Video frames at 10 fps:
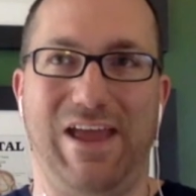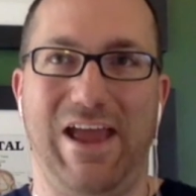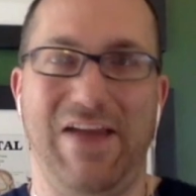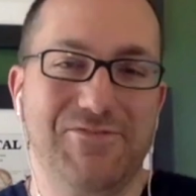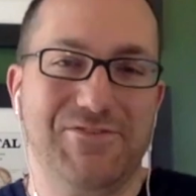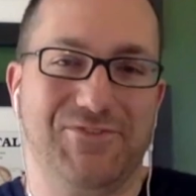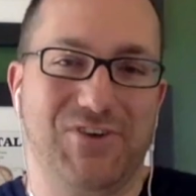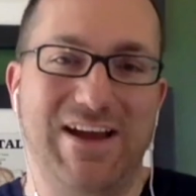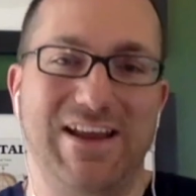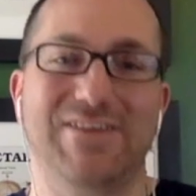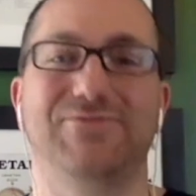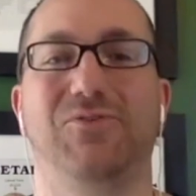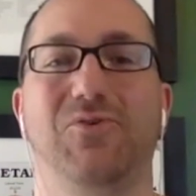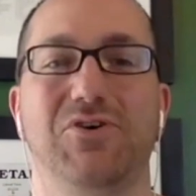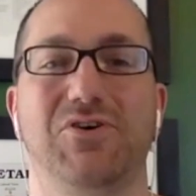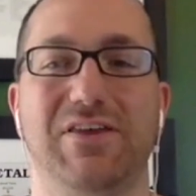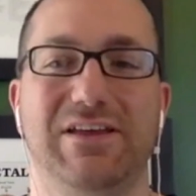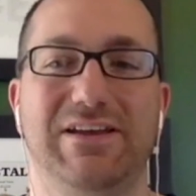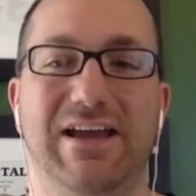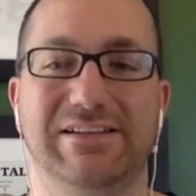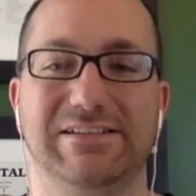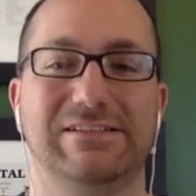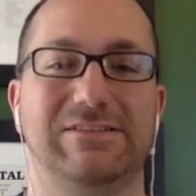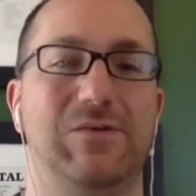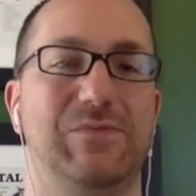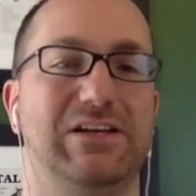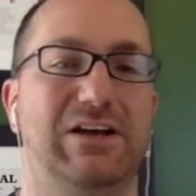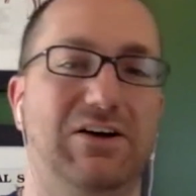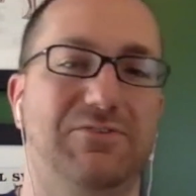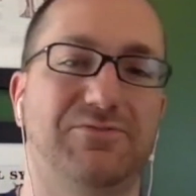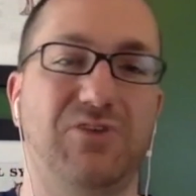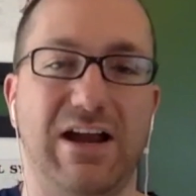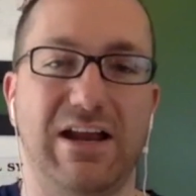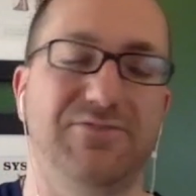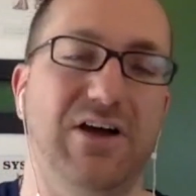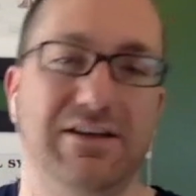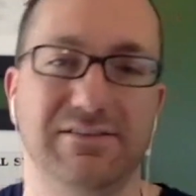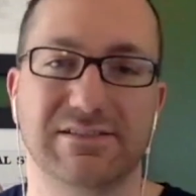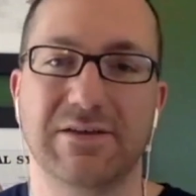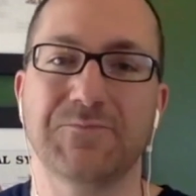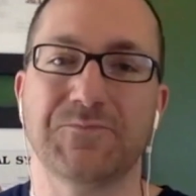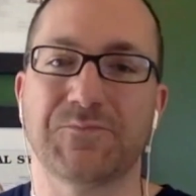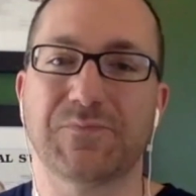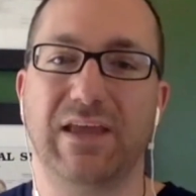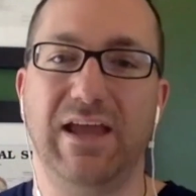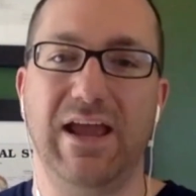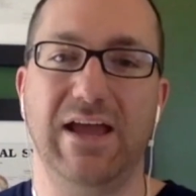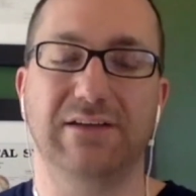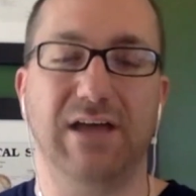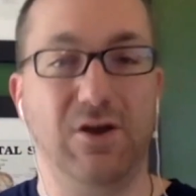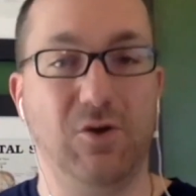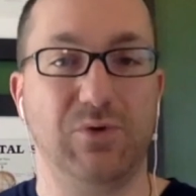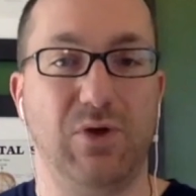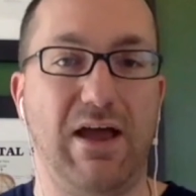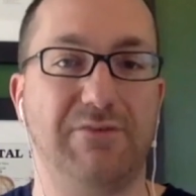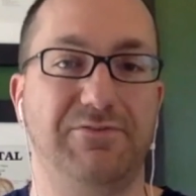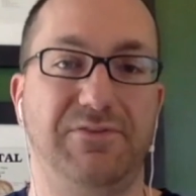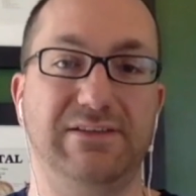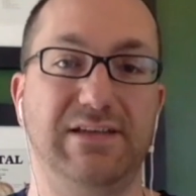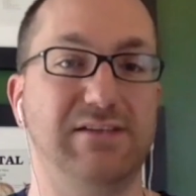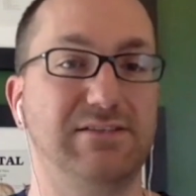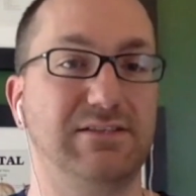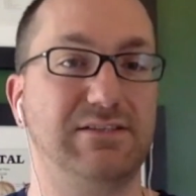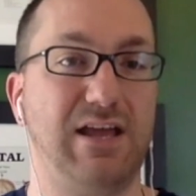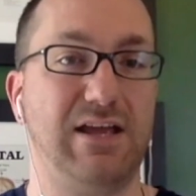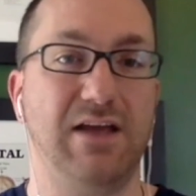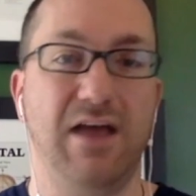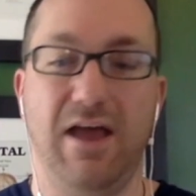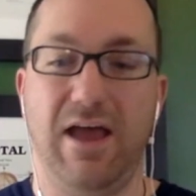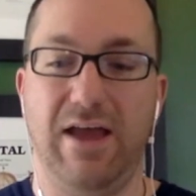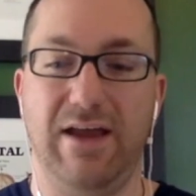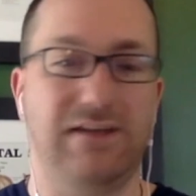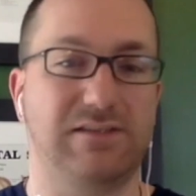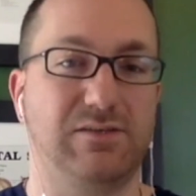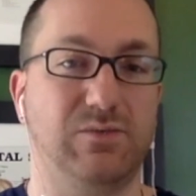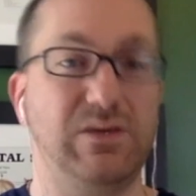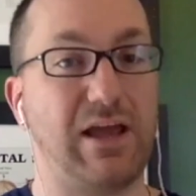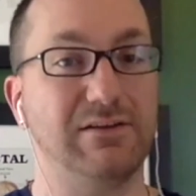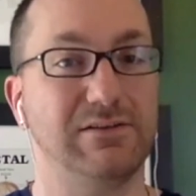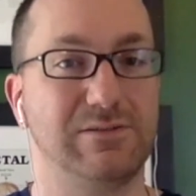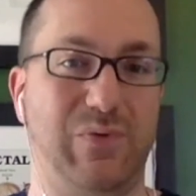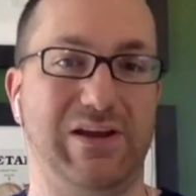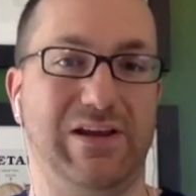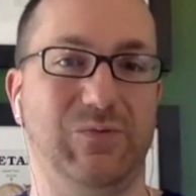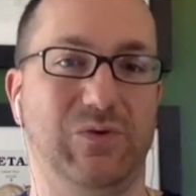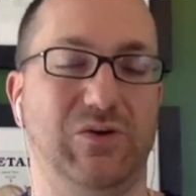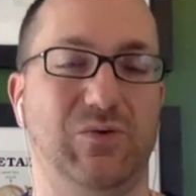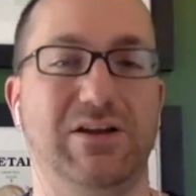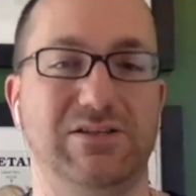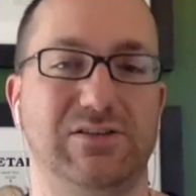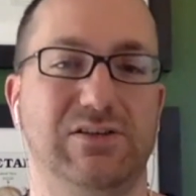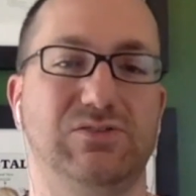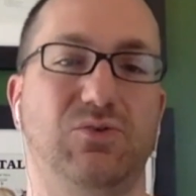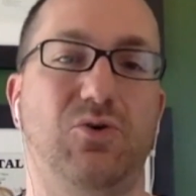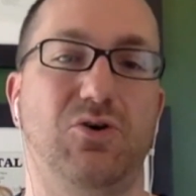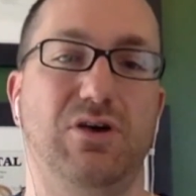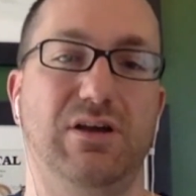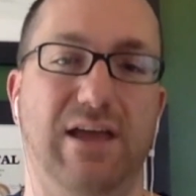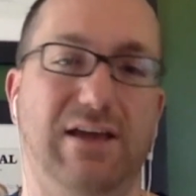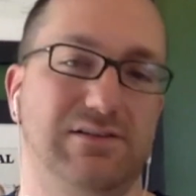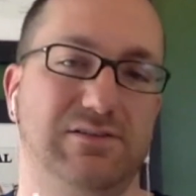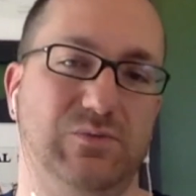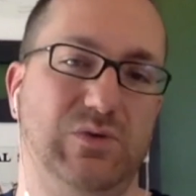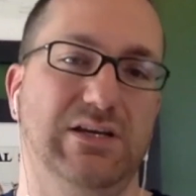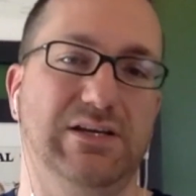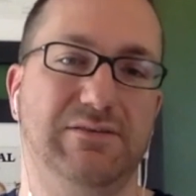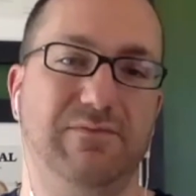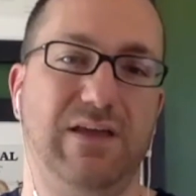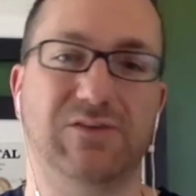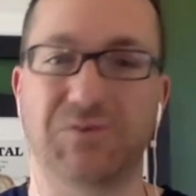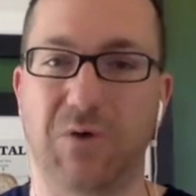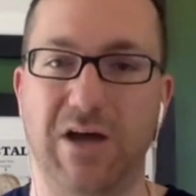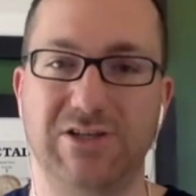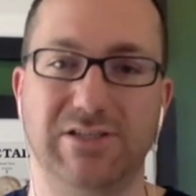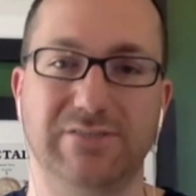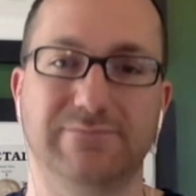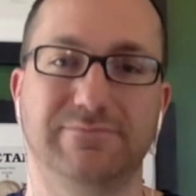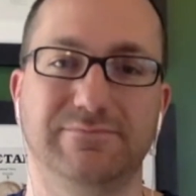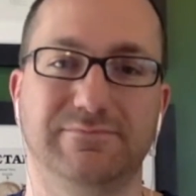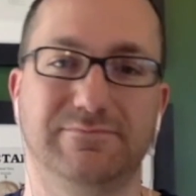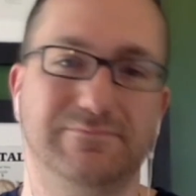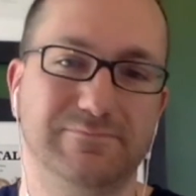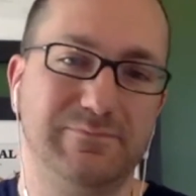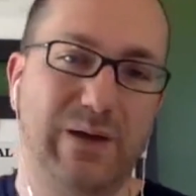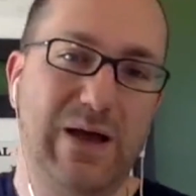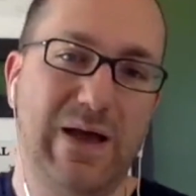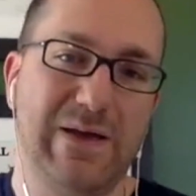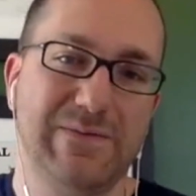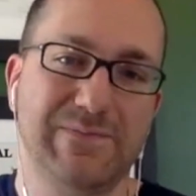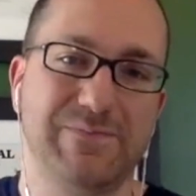every Friday for the next installment of Friday Finds. And I hope you have a fantastic day, an excellent weekend, depending on when you're watching this, or an excellent week. Thanks for watching. Bye.